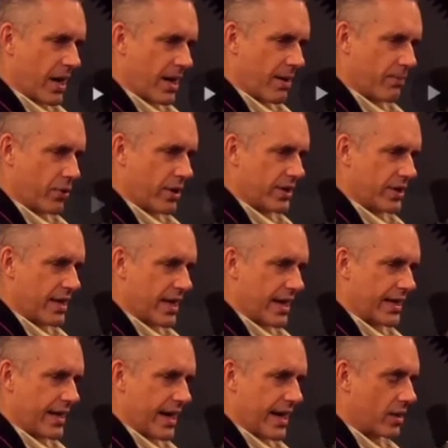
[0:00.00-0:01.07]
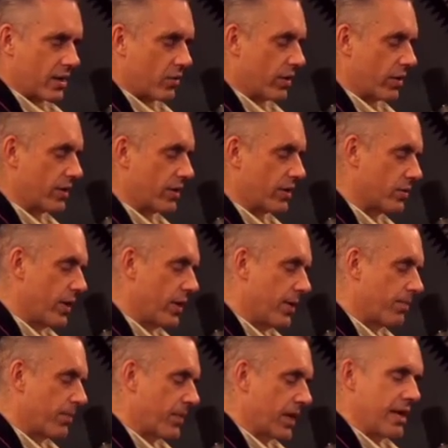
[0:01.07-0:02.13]
kind of put into that category. So,
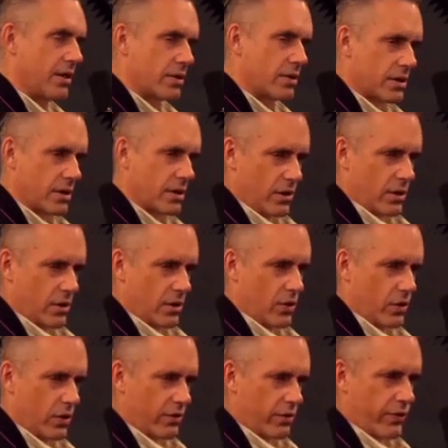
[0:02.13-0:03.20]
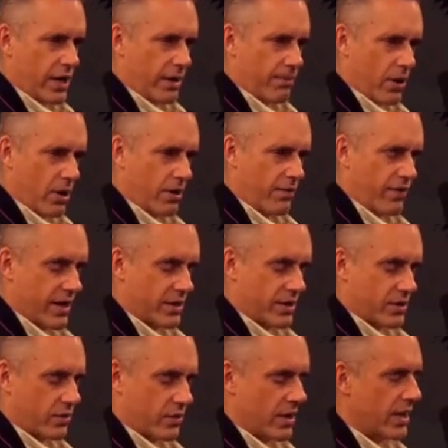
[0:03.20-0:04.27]
and here's a horrifying part of that
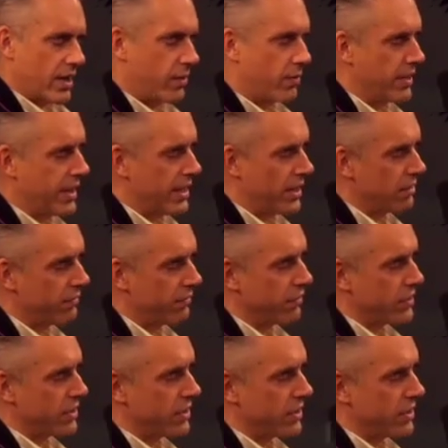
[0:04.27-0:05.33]
story. Like when Hitler first...